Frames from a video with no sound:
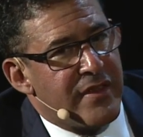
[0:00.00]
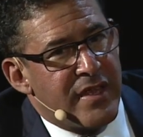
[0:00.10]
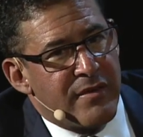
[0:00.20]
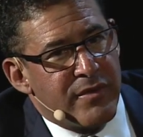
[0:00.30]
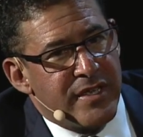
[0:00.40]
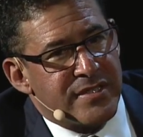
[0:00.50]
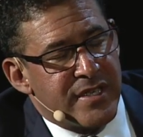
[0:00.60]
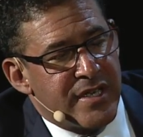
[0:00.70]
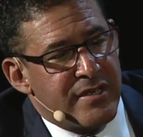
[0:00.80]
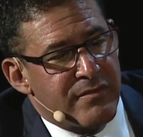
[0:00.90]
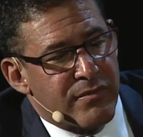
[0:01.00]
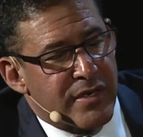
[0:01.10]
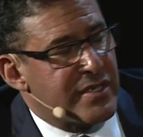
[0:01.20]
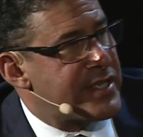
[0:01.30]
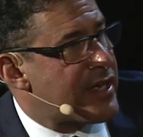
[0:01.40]
then we said, we're
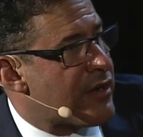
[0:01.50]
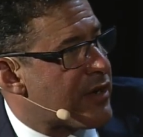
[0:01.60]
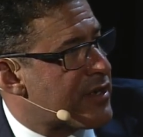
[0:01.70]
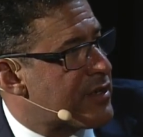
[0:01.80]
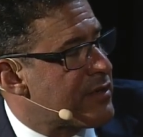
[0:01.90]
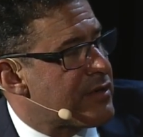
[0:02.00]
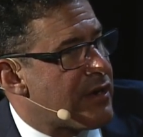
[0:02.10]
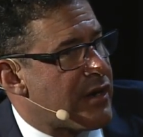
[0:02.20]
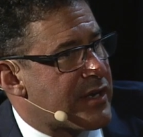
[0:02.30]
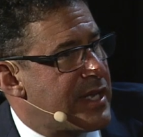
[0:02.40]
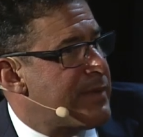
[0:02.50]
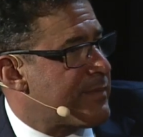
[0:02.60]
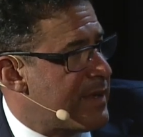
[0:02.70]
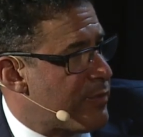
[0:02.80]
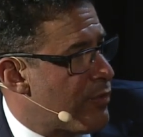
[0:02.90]
going to take our keeping
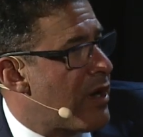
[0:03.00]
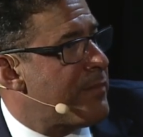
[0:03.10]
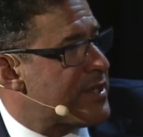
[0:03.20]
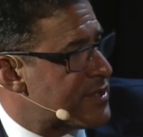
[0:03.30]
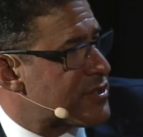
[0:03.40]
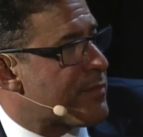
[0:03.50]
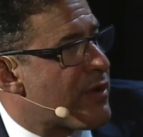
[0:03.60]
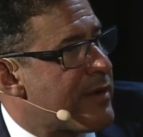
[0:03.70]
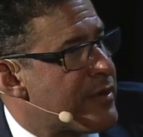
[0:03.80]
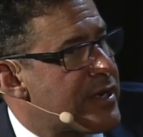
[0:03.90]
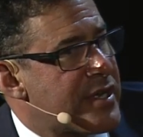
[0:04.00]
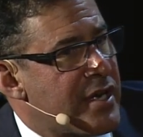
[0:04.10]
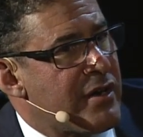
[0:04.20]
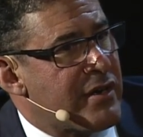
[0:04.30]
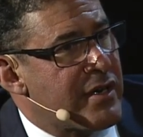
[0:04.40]
people well business, our primary
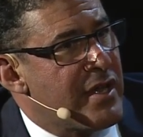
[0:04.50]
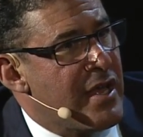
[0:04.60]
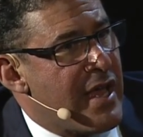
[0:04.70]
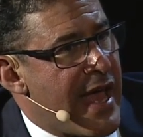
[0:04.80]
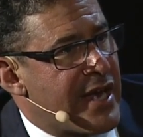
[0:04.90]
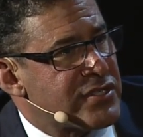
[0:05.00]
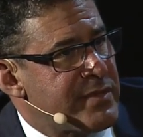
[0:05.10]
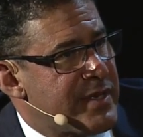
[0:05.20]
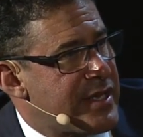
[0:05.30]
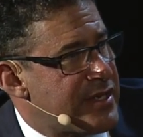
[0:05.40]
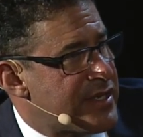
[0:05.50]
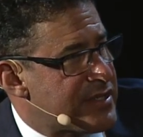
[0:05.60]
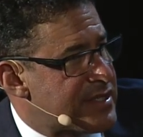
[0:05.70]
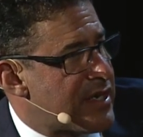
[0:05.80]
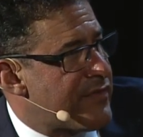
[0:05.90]
care, and actually begin to
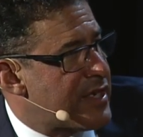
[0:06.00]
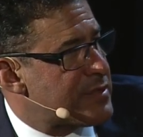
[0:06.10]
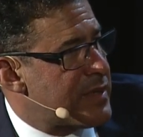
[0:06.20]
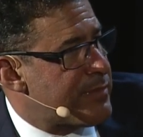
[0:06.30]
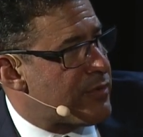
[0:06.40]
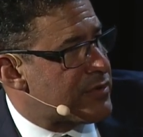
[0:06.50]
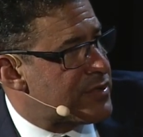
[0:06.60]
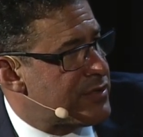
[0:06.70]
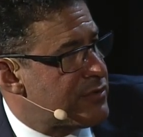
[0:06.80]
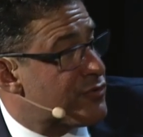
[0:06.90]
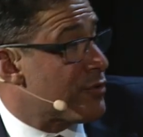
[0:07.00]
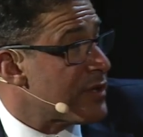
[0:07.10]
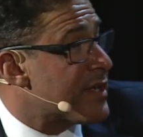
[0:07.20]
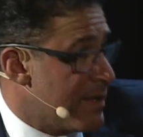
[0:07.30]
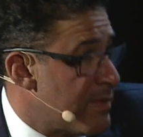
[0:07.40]
incentivize people to truly
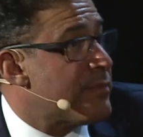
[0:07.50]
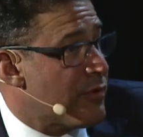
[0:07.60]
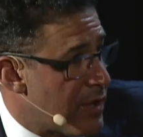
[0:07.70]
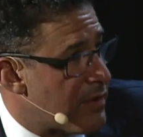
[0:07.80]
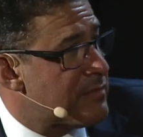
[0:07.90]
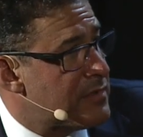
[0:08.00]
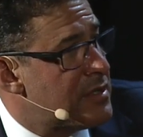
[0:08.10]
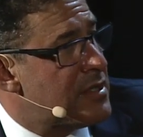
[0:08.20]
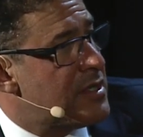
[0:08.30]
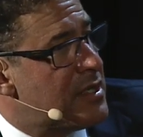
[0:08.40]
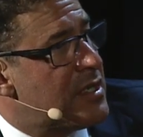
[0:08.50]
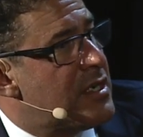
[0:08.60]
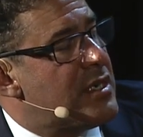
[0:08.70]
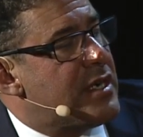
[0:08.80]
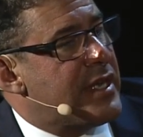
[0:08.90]
keep people well.
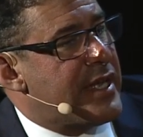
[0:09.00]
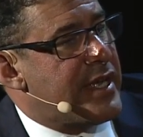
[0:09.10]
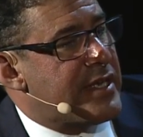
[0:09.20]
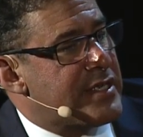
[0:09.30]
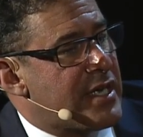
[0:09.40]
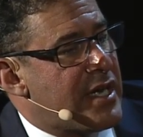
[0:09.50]
And